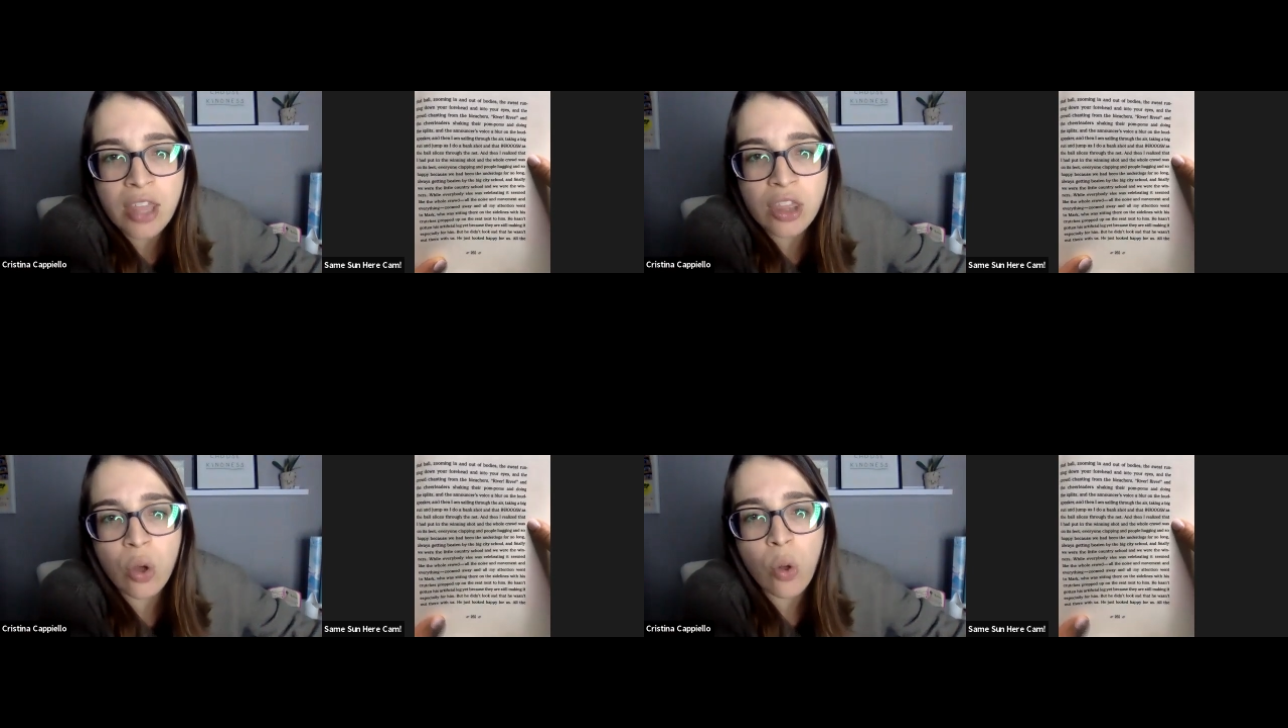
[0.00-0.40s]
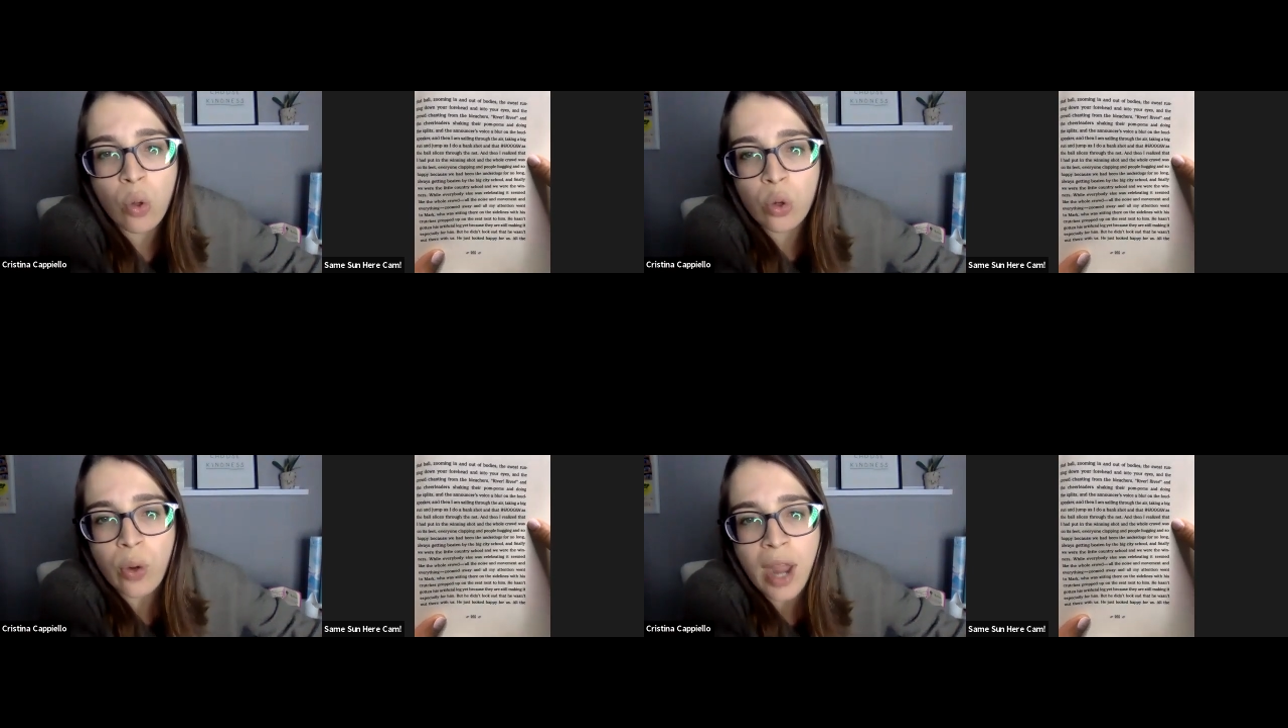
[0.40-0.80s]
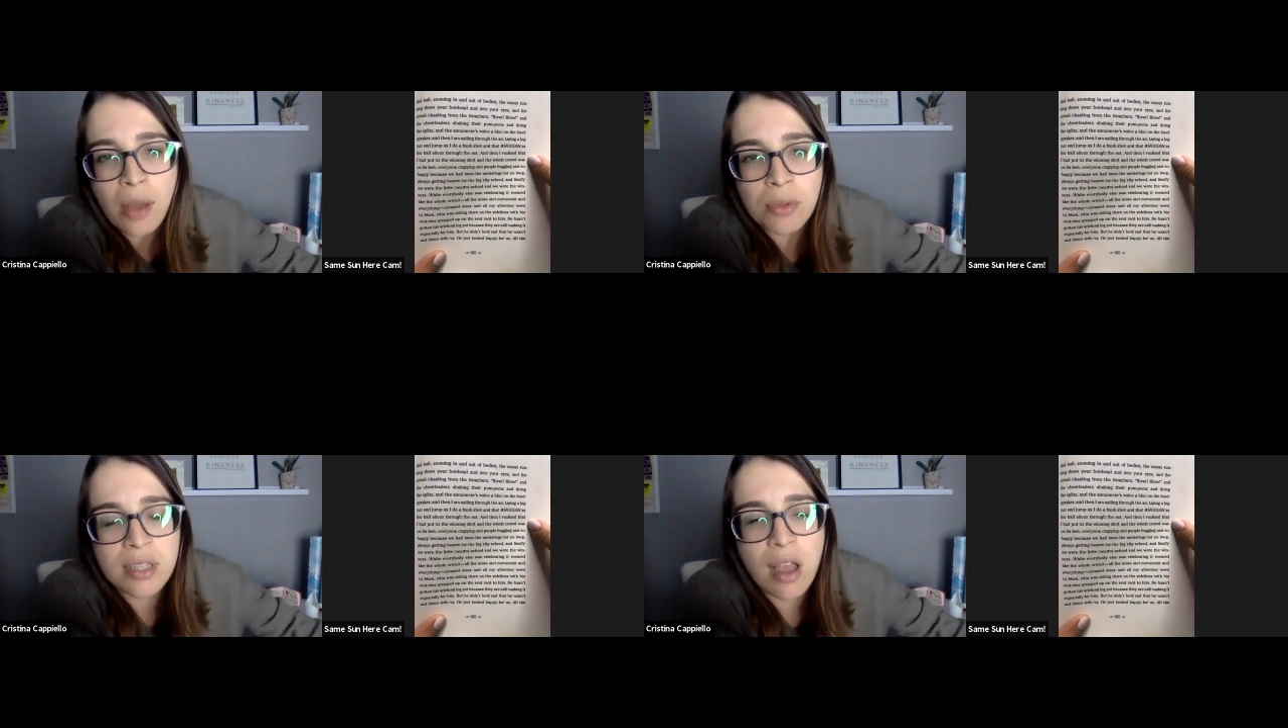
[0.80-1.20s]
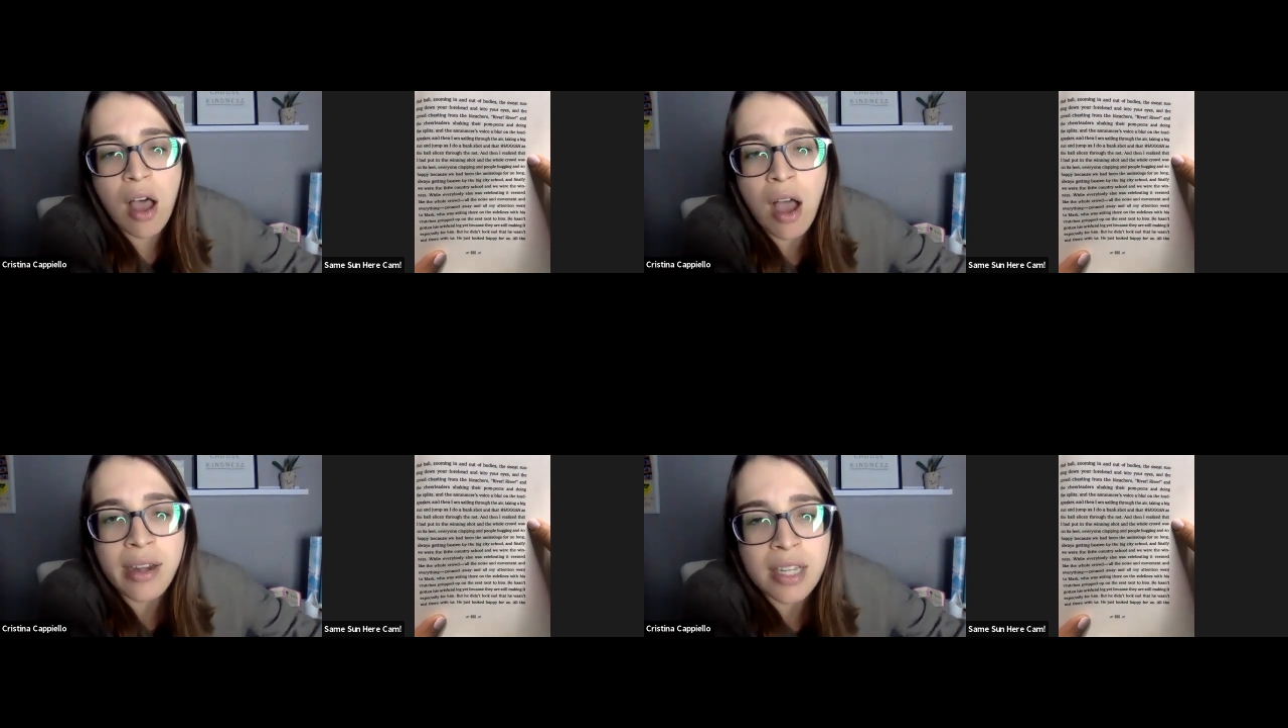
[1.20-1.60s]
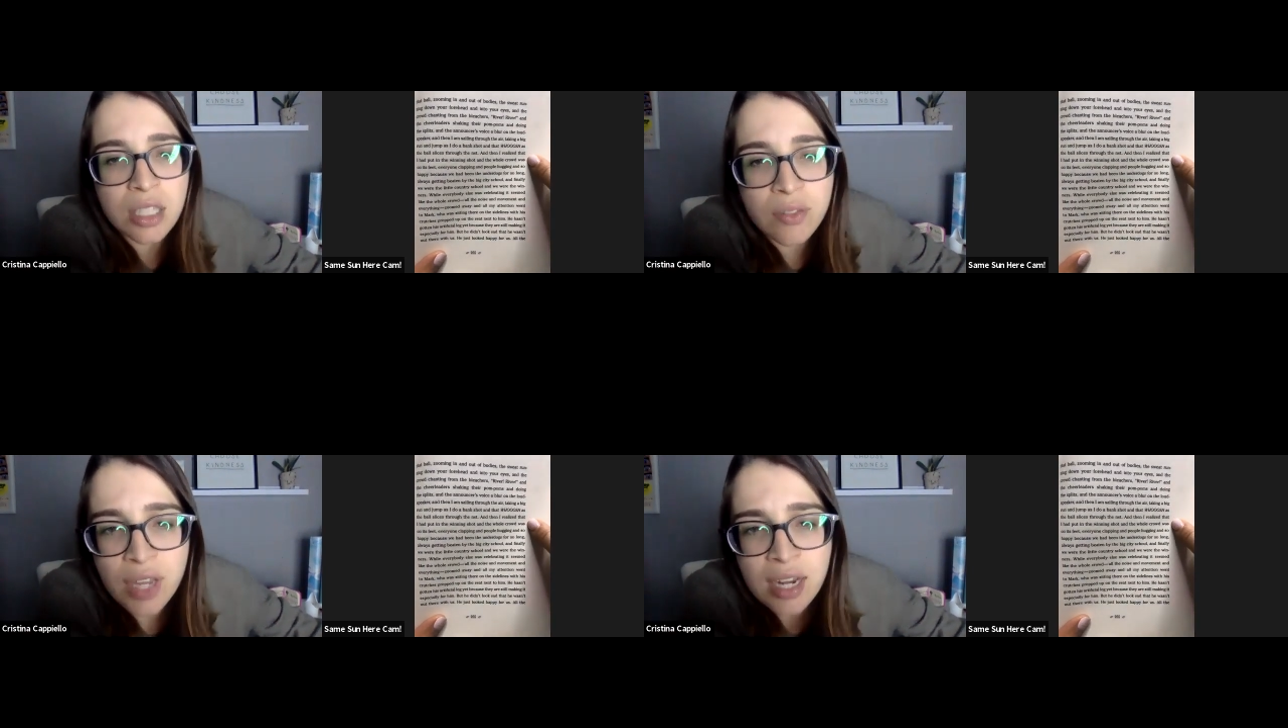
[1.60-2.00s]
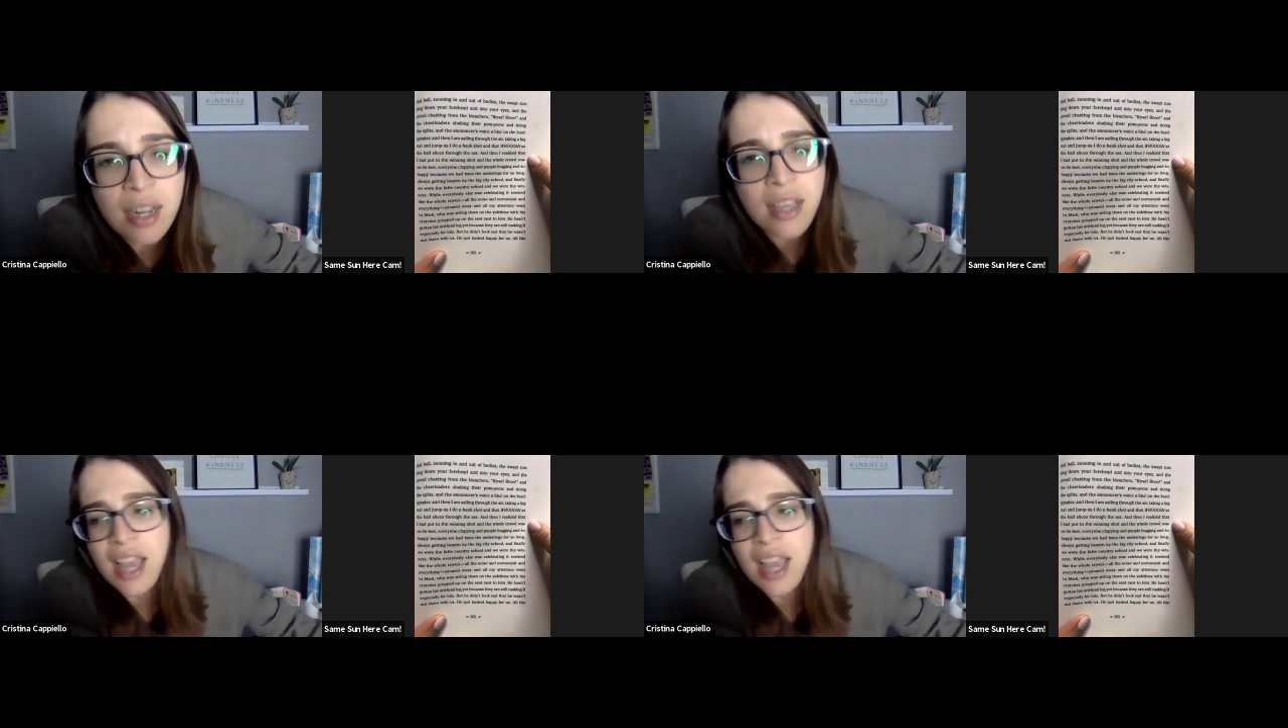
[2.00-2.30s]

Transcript: and the whole crowd was on its feet,